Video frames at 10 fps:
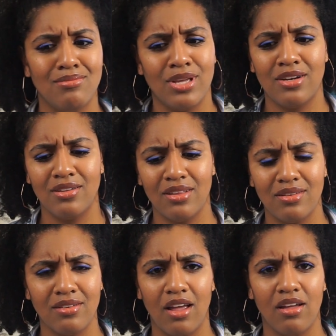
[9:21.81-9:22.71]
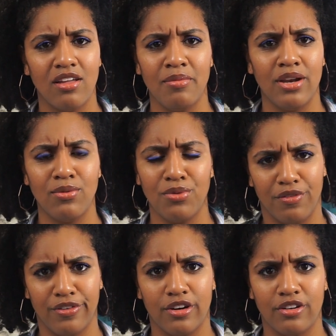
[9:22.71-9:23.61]
meaner than Commander
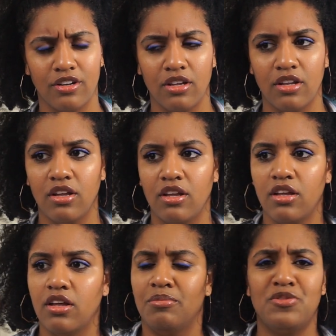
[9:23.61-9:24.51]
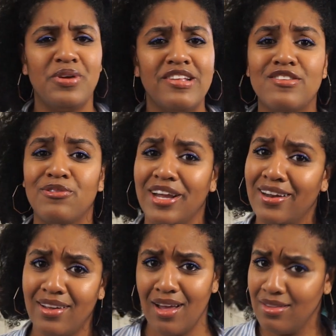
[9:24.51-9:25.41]
Waterford. Between
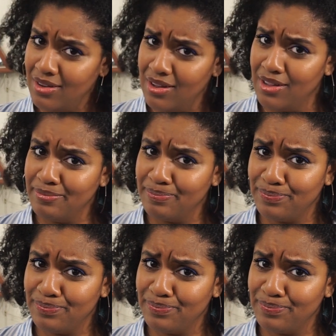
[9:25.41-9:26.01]
Serena and Aunt Lydia,